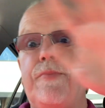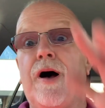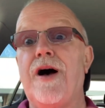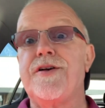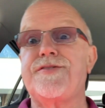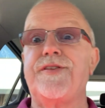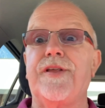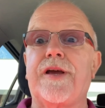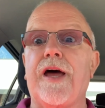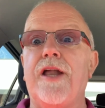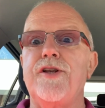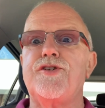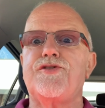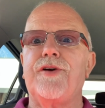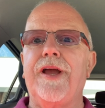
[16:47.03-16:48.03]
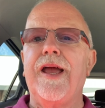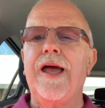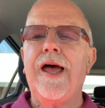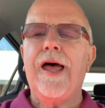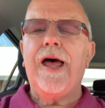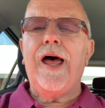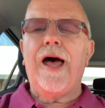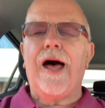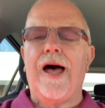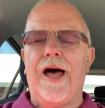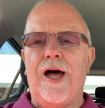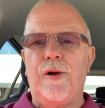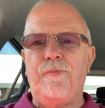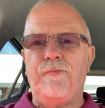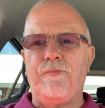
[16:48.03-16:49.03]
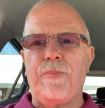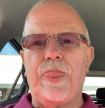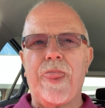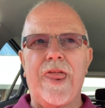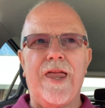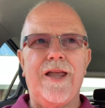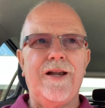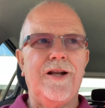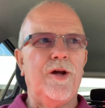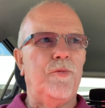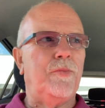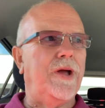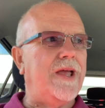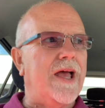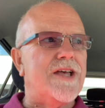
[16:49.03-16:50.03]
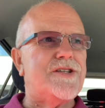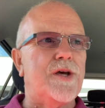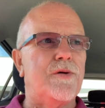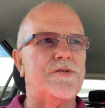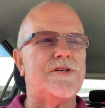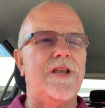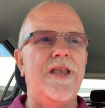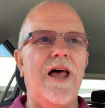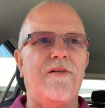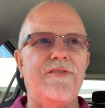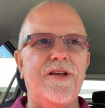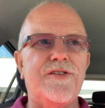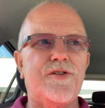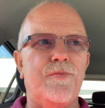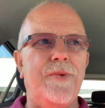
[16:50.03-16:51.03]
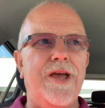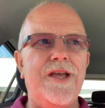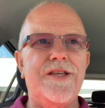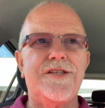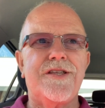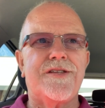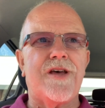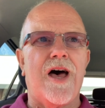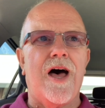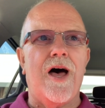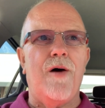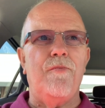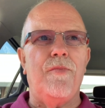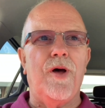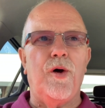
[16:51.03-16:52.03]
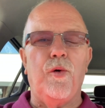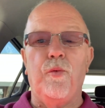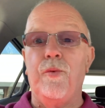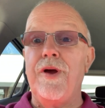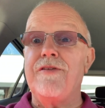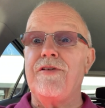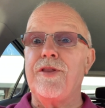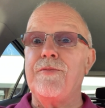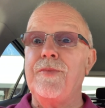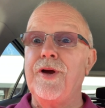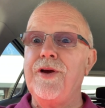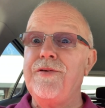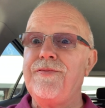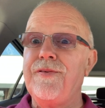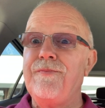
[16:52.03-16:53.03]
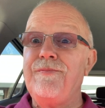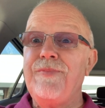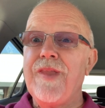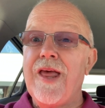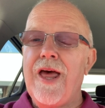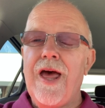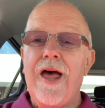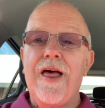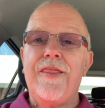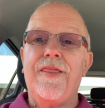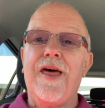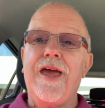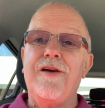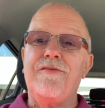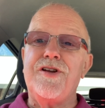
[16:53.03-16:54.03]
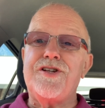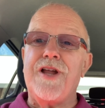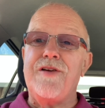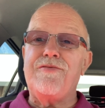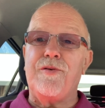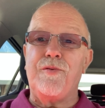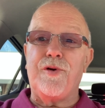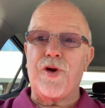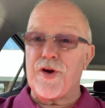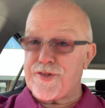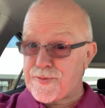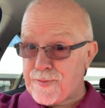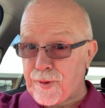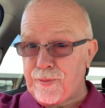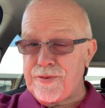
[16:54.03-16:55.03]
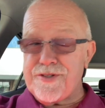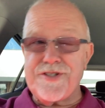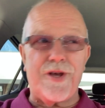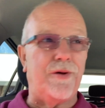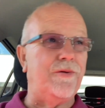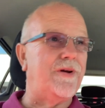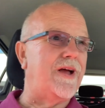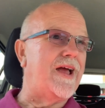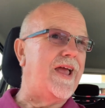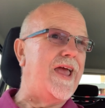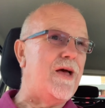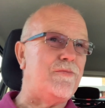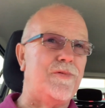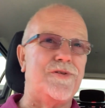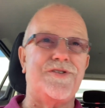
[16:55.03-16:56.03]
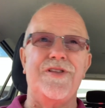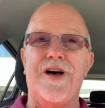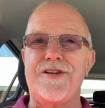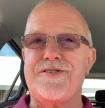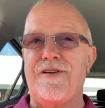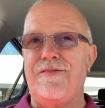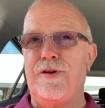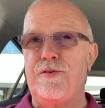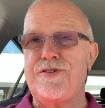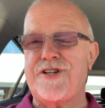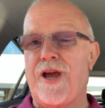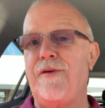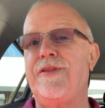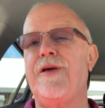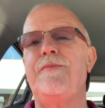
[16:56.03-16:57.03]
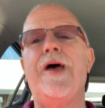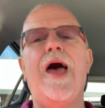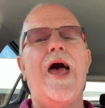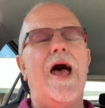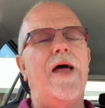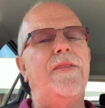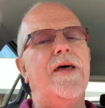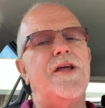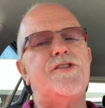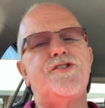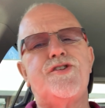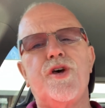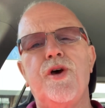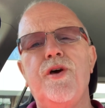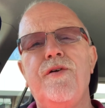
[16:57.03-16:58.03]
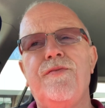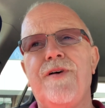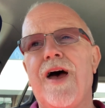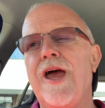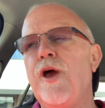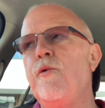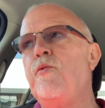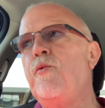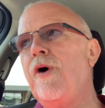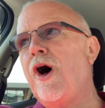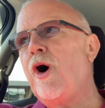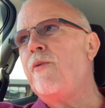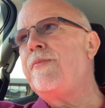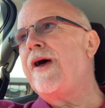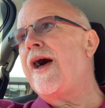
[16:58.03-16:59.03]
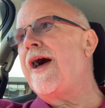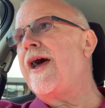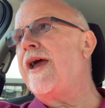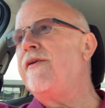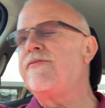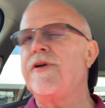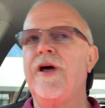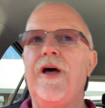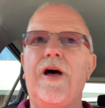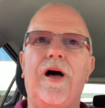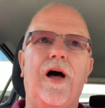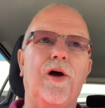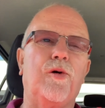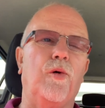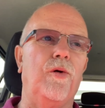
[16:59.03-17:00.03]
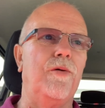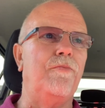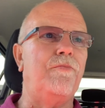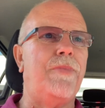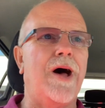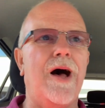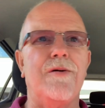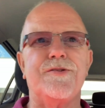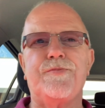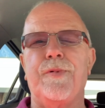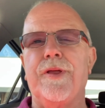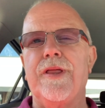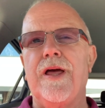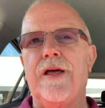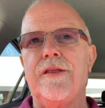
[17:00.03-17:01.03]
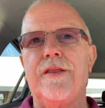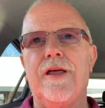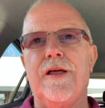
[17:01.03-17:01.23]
parts of the country. But yes, it was lovely to meet Weir On The Move. They originate from Gosport, so yeah, it was nice to have a little chat with them. And they're two very well-behaved, I call them pups, but they're